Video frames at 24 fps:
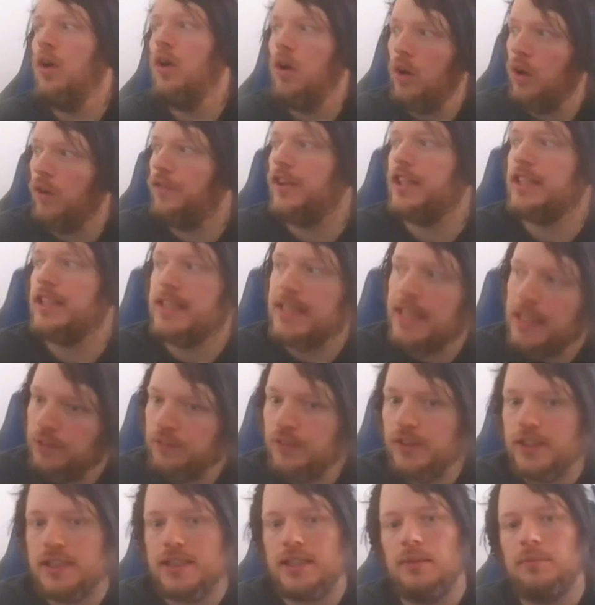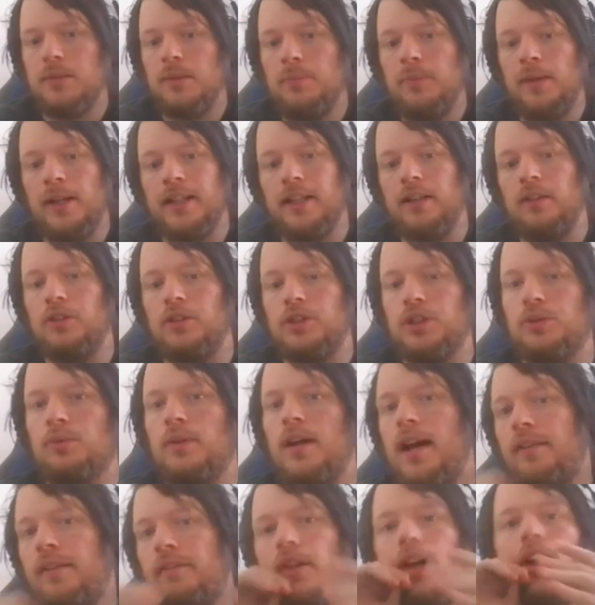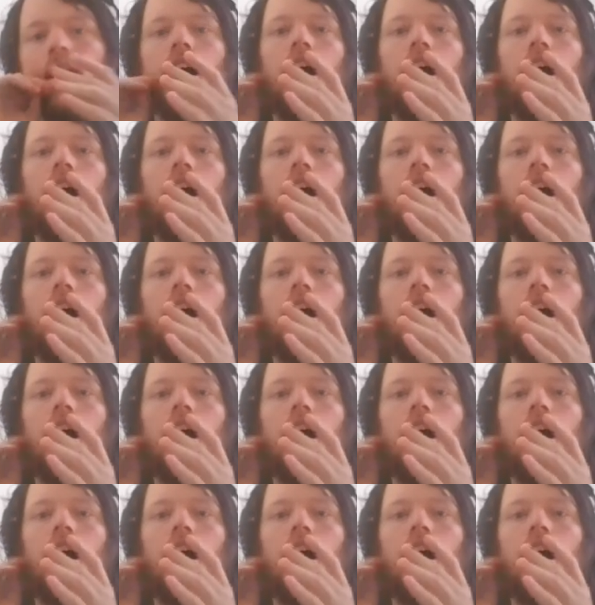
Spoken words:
or face down to face up, depending on what you have.